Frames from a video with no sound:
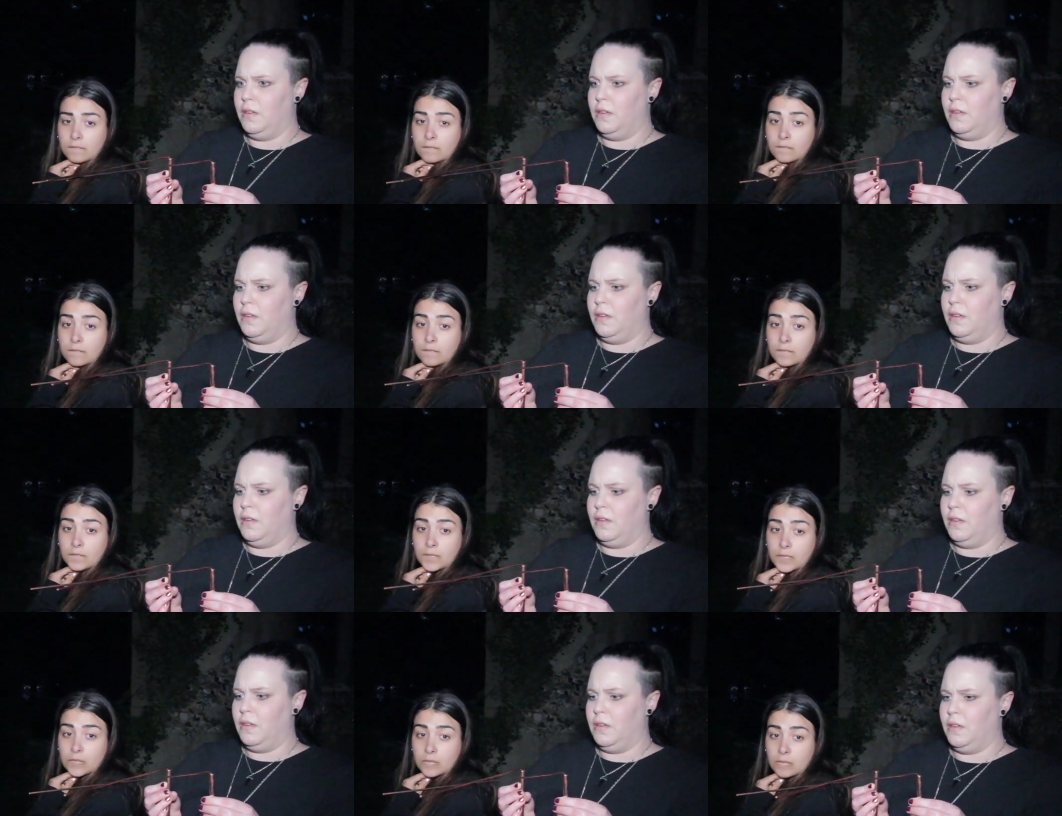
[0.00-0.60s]

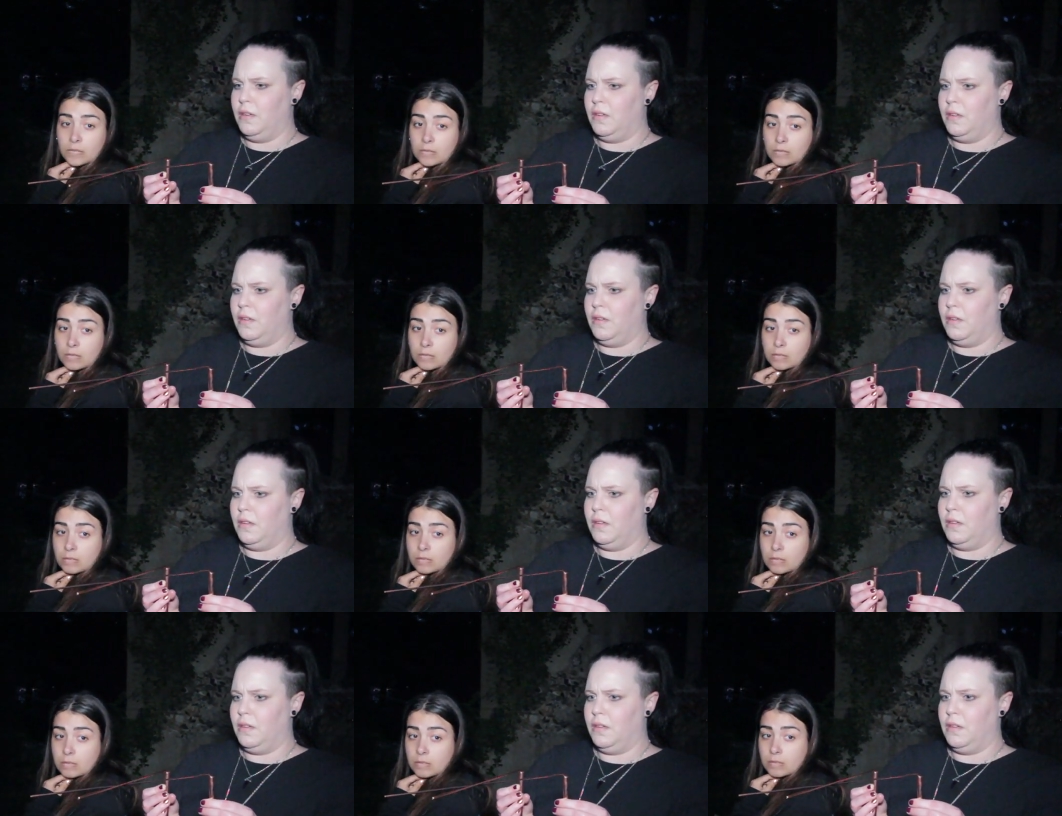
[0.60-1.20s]

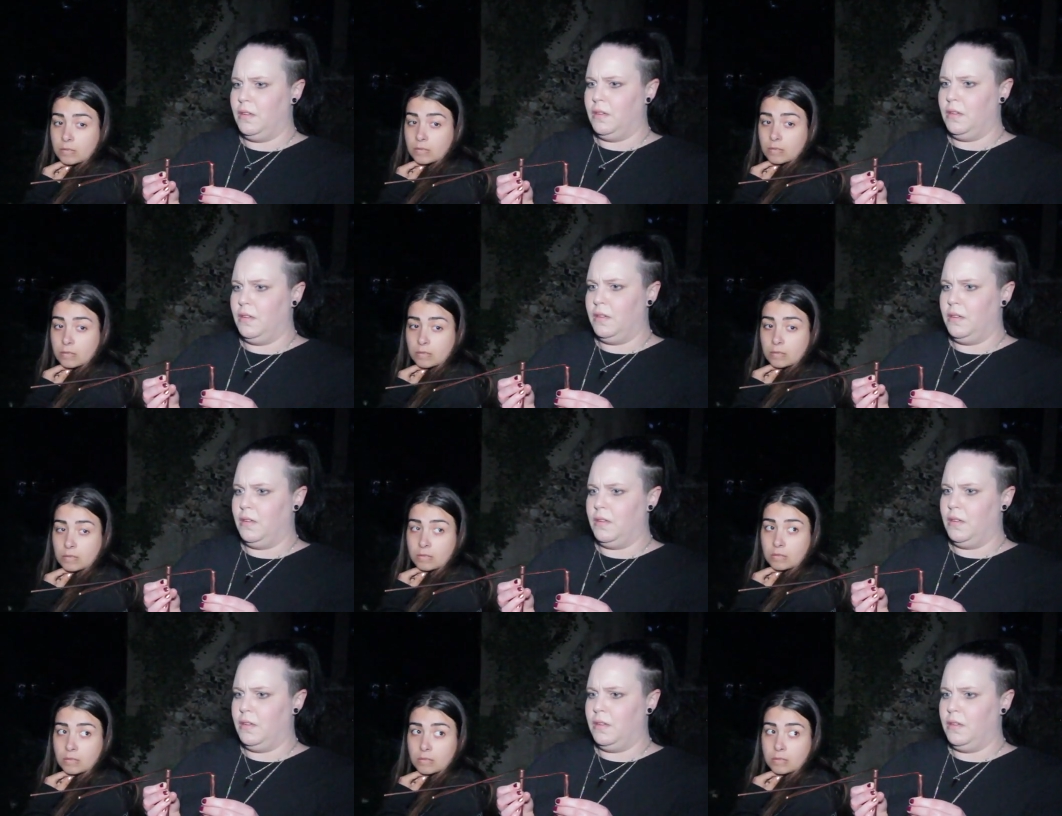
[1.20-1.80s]

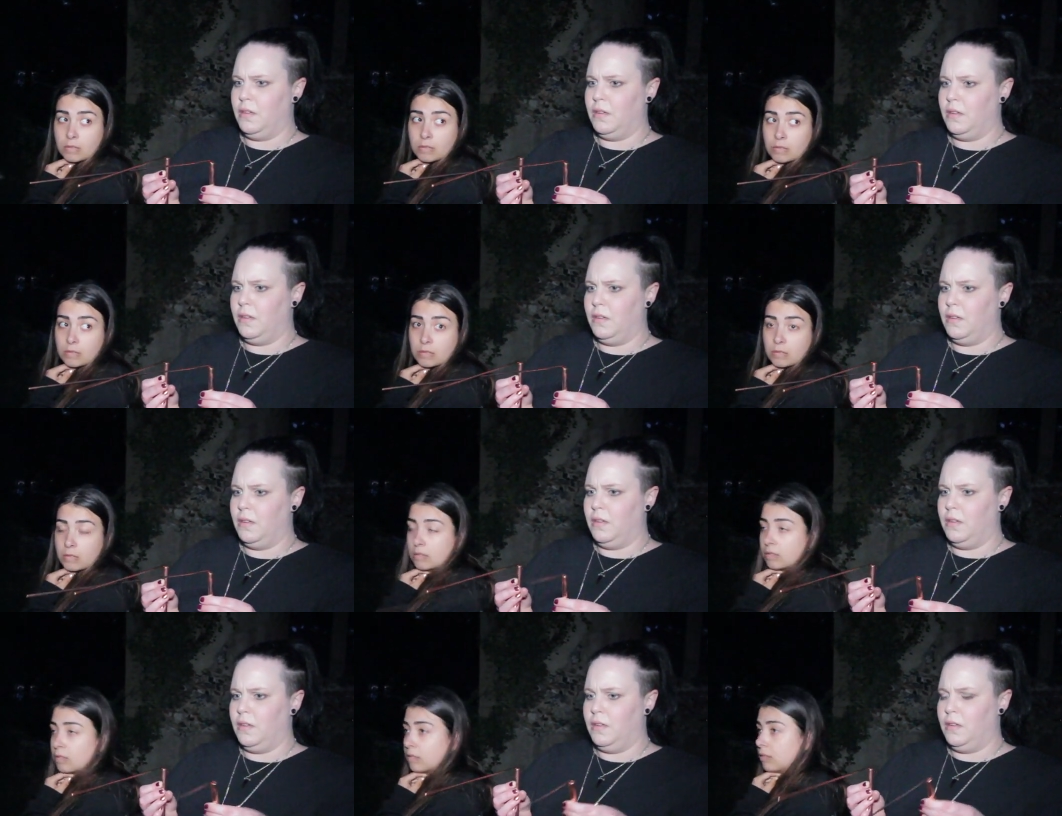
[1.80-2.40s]

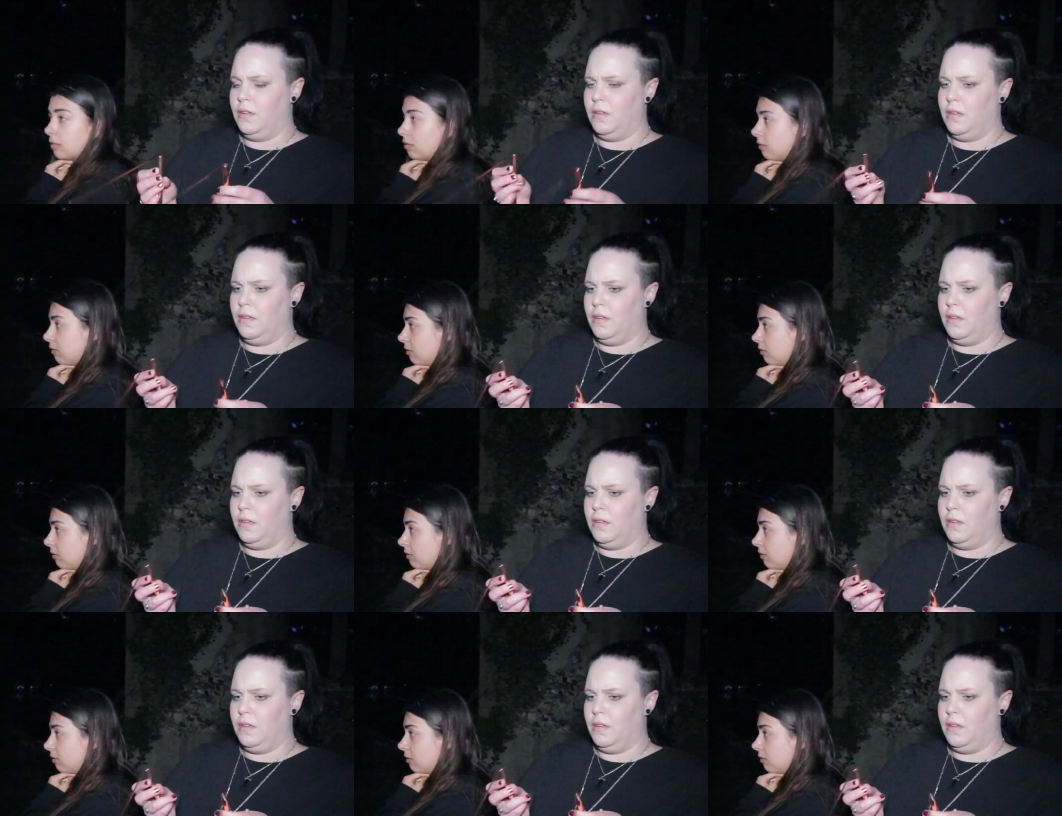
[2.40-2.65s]
(silence)